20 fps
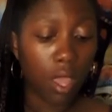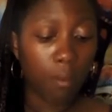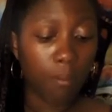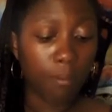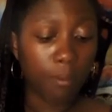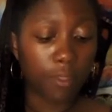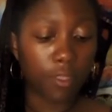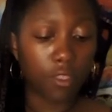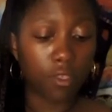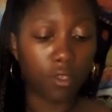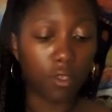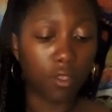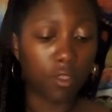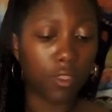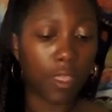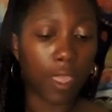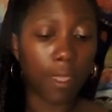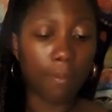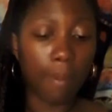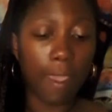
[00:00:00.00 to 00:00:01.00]
but
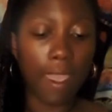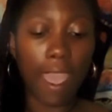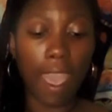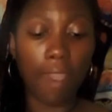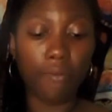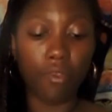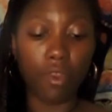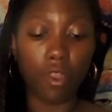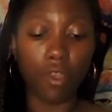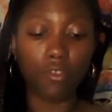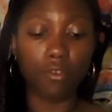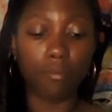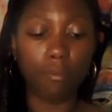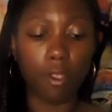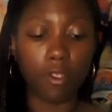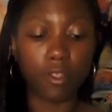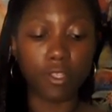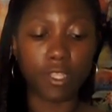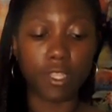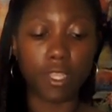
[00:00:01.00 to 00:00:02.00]
they may have another
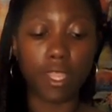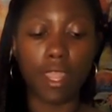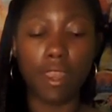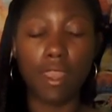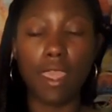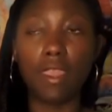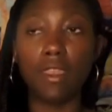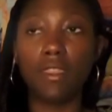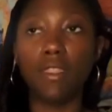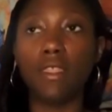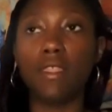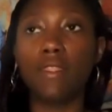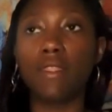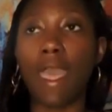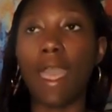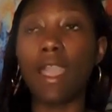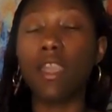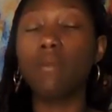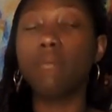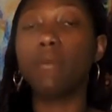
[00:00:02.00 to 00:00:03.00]
person, and
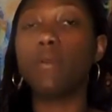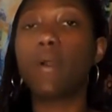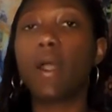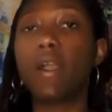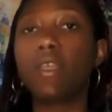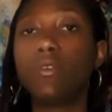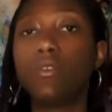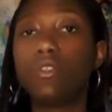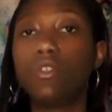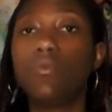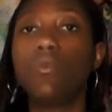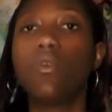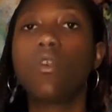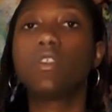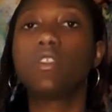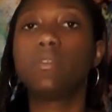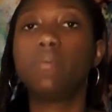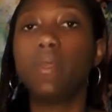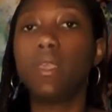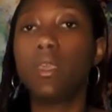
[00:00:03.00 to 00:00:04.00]
that could be why you two
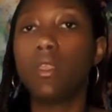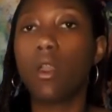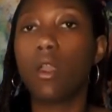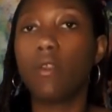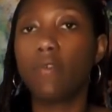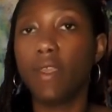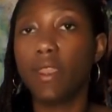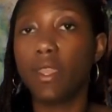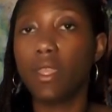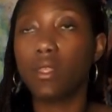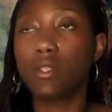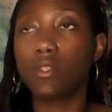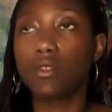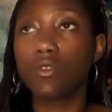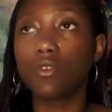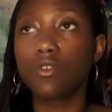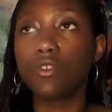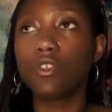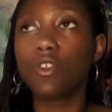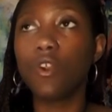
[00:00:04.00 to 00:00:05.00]
aren't speaking already.
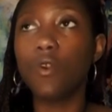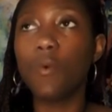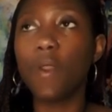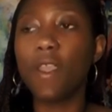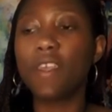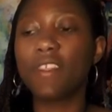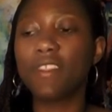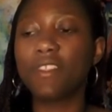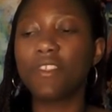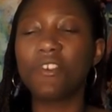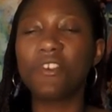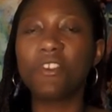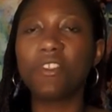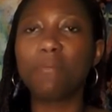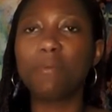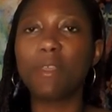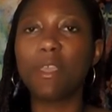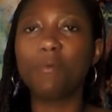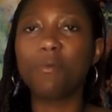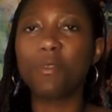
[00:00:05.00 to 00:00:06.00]
So there's no way that they're going to
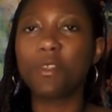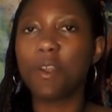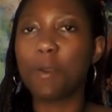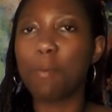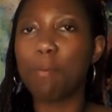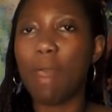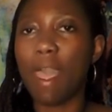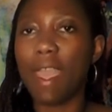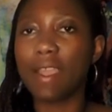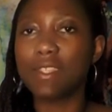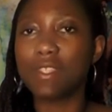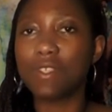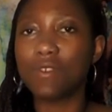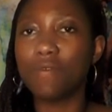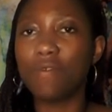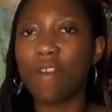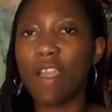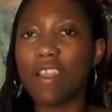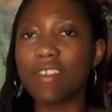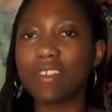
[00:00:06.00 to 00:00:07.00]
be able to come back to you,
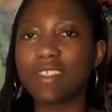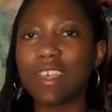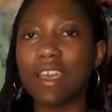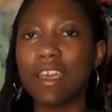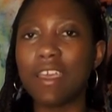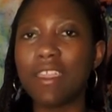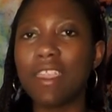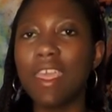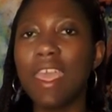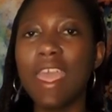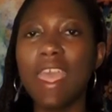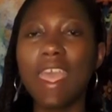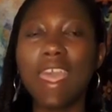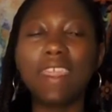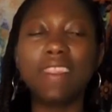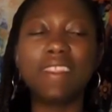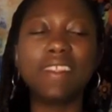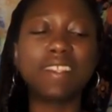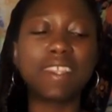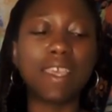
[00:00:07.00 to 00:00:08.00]
fire sign,
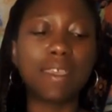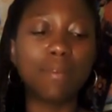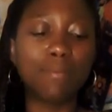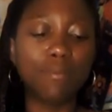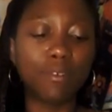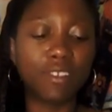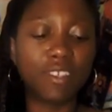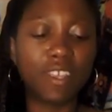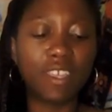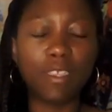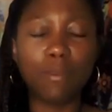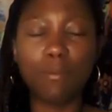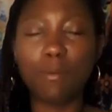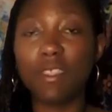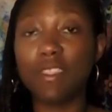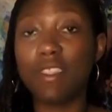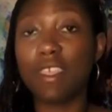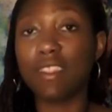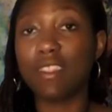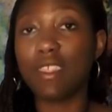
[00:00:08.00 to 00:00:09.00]
in the same
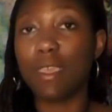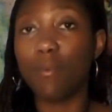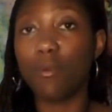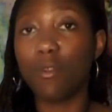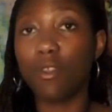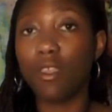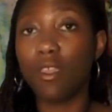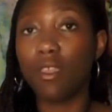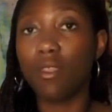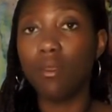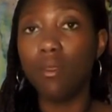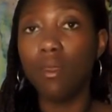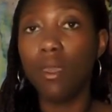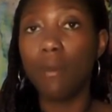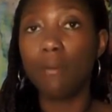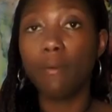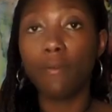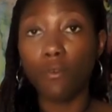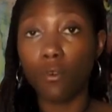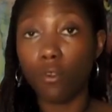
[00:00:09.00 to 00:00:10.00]
predicament that they were in
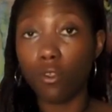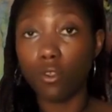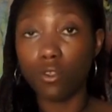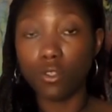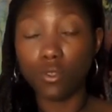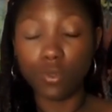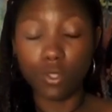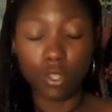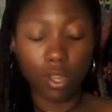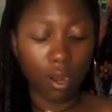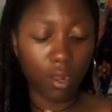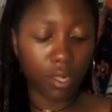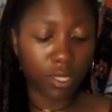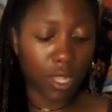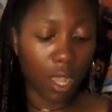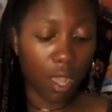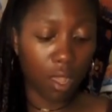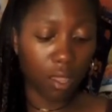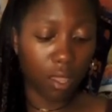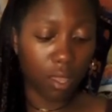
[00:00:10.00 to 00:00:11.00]
before you two started
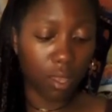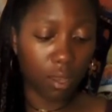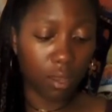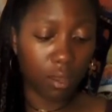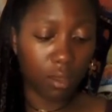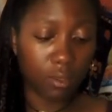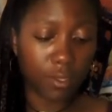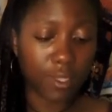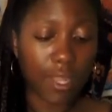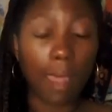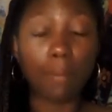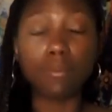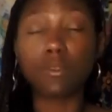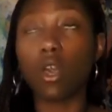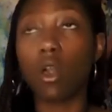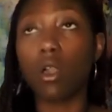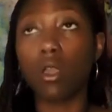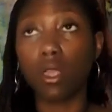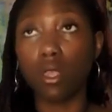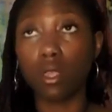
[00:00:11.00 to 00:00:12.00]
talking. Stop
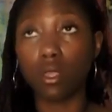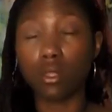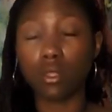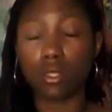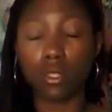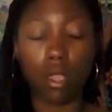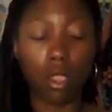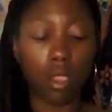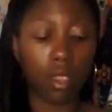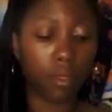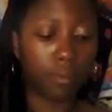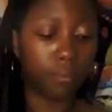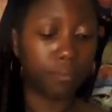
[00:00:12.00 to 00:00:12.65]
talking. Sorry.